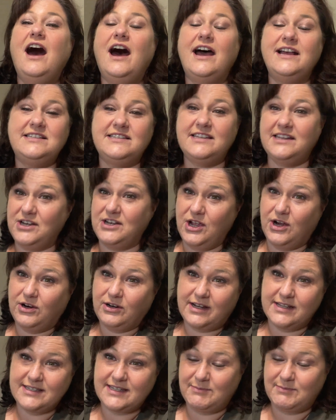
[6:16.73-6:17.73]
I said, no,
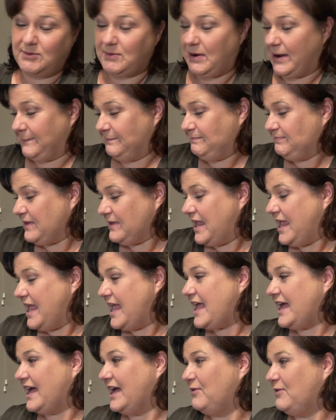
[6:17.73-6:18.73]
because I'm a mom.
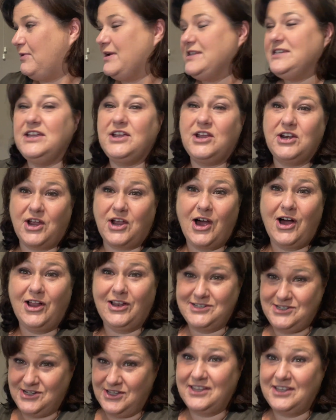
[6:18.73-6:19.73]
Uh, wait till you go to
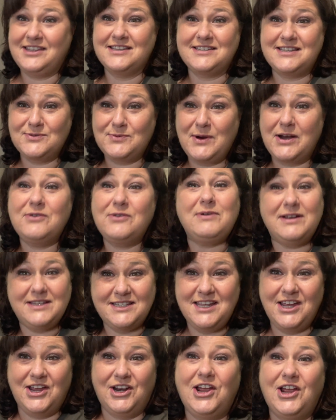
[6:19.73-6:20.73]
college. You think this is weird? Wait
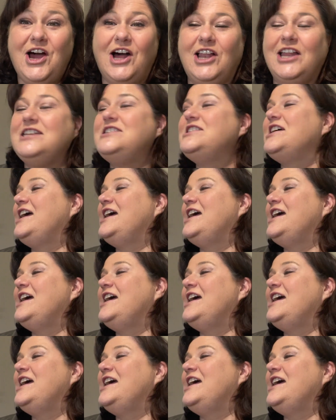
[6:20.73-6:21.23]
till you go to college.